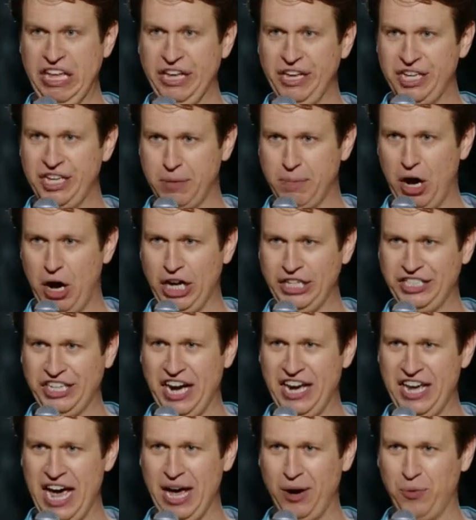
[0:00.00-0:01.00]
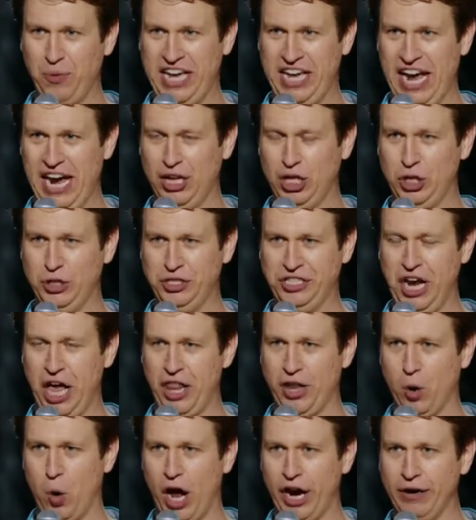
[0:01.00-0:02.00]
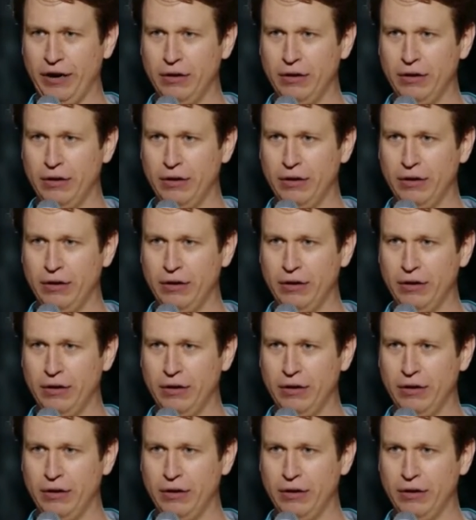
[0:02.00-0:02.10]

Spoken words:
Come on, Diane, we can't lose another one.